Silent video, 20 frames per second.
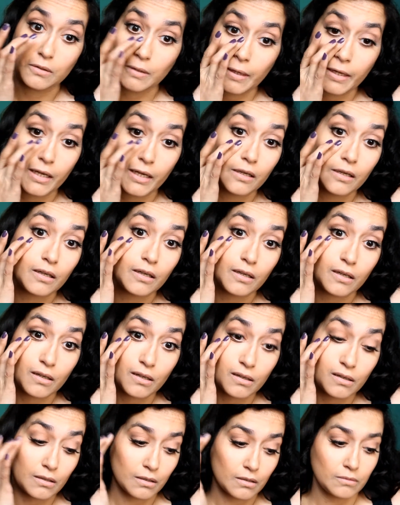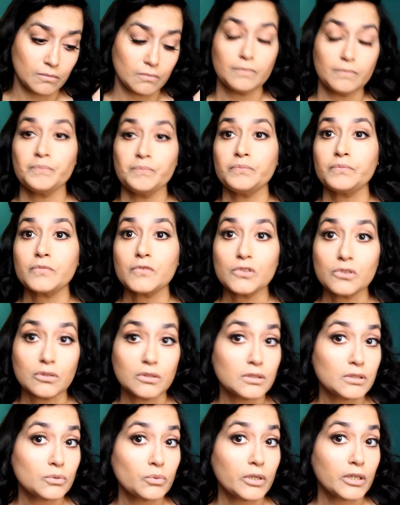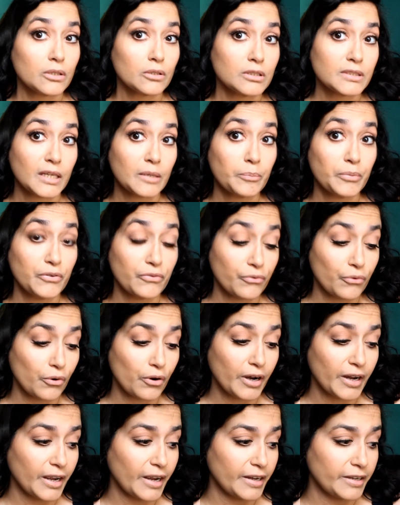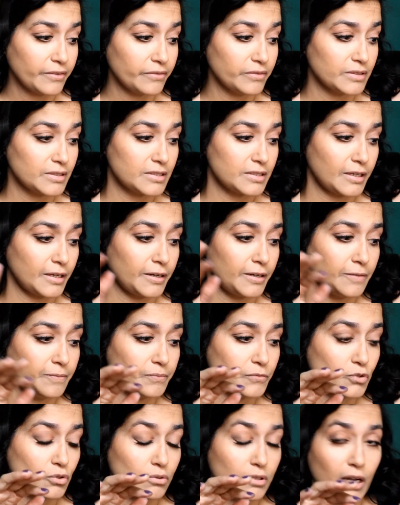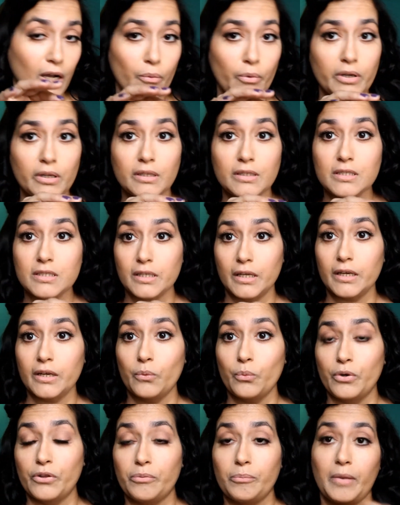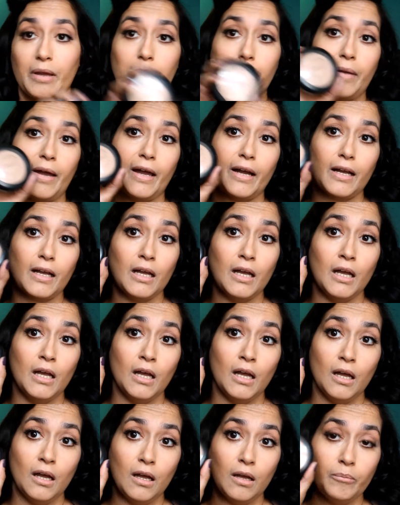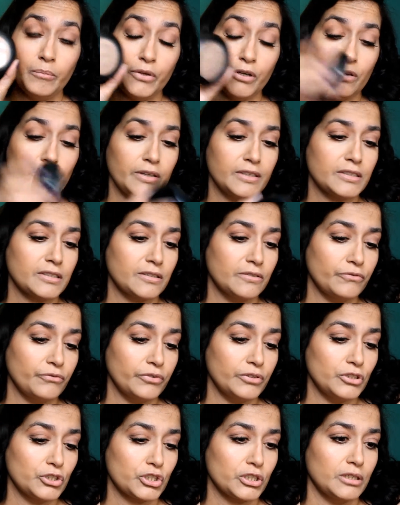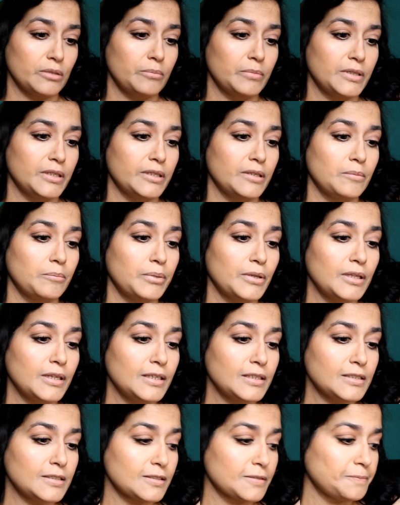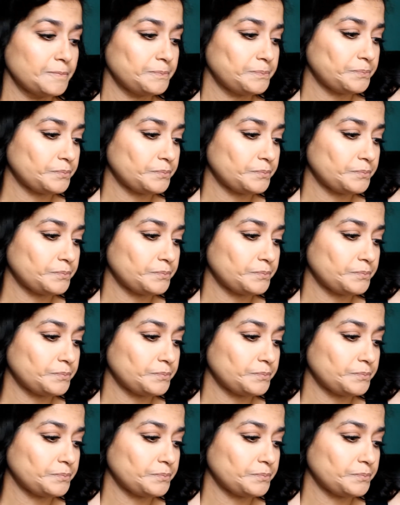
look cakey. So this is what it looks like before I even set it. So now we're going to set it with my MAC Mineralized Skin Finish in Medium Plus.